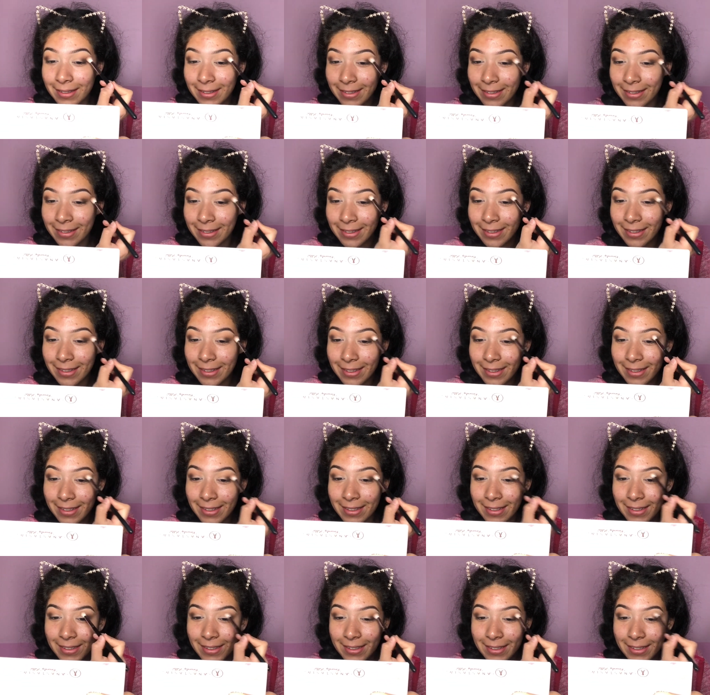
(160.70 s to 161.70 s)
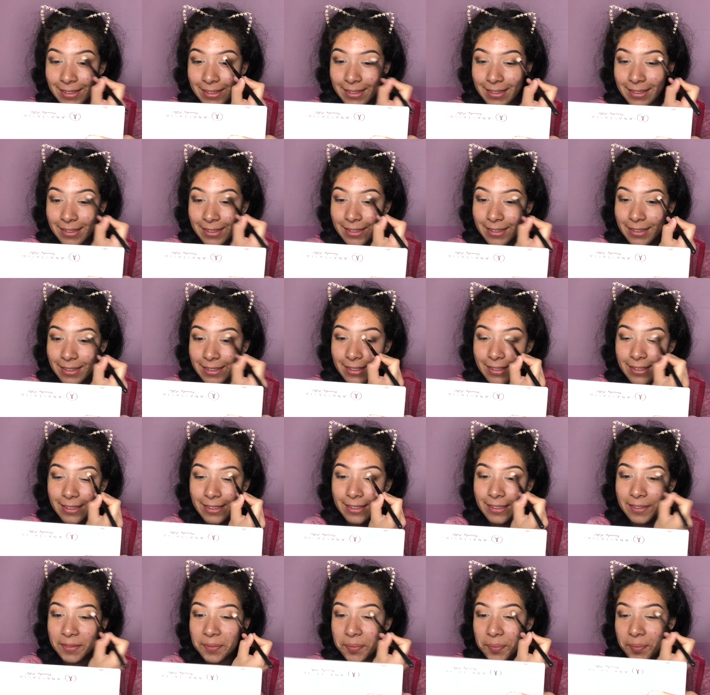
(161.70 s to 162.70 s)

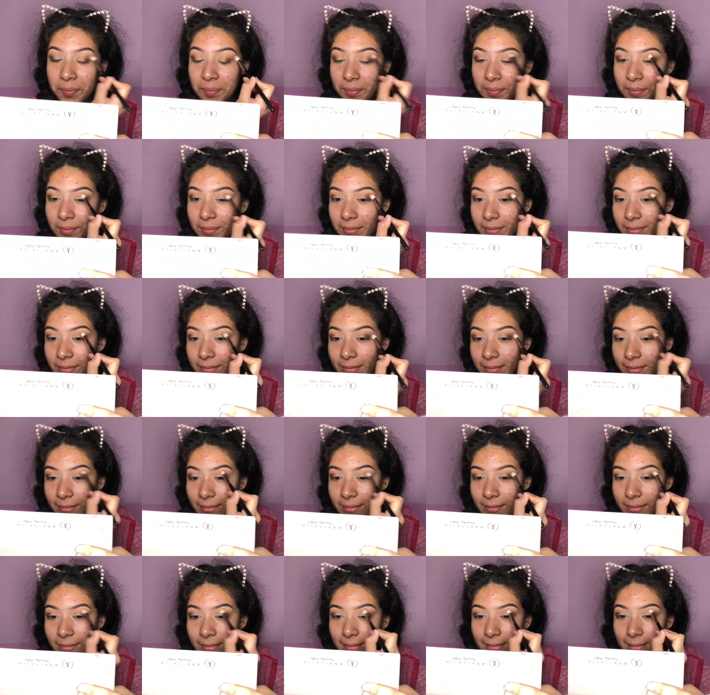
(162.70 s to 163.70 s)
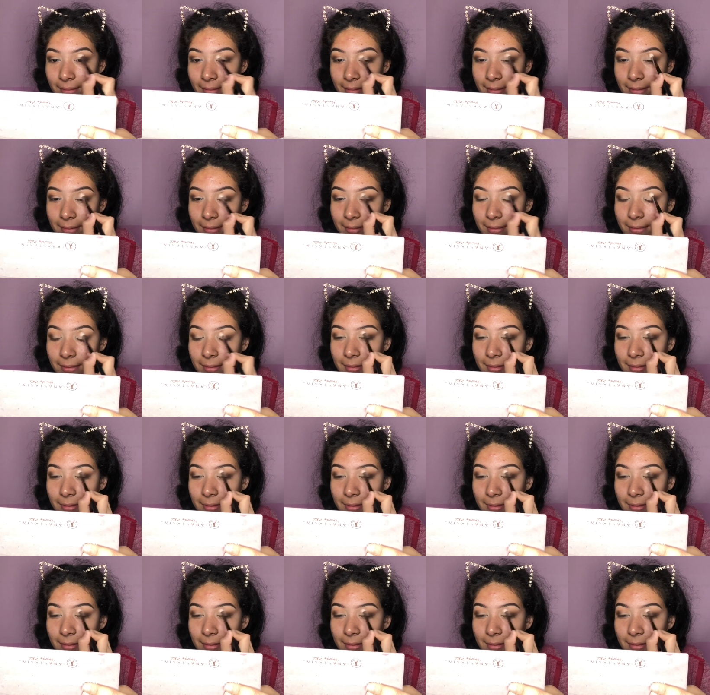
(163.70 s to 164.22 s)
(silence)